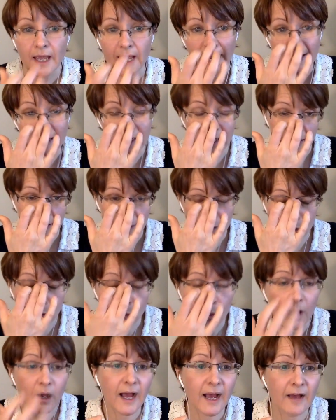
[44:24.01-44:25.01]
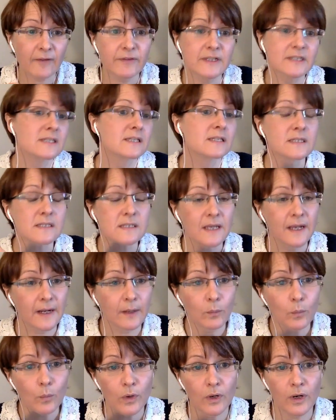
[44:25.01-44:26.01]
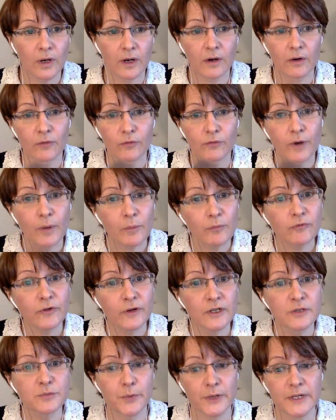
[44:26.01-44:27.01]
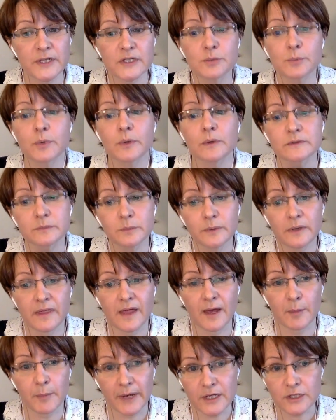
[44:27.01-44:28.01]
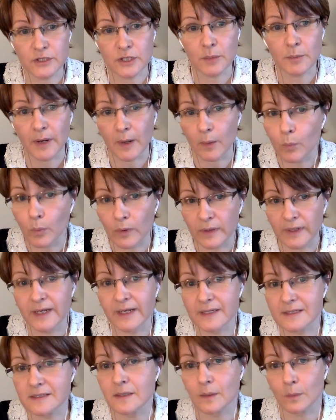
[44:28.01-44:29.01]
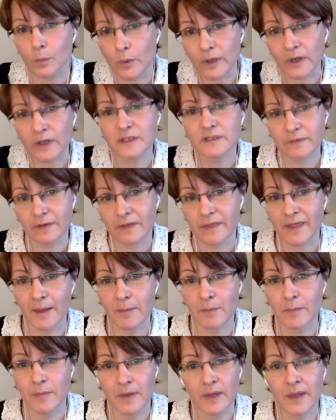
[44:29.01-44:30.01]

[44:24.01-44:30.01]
And you are having to sit and work from first principles with that patient about what it is that works for them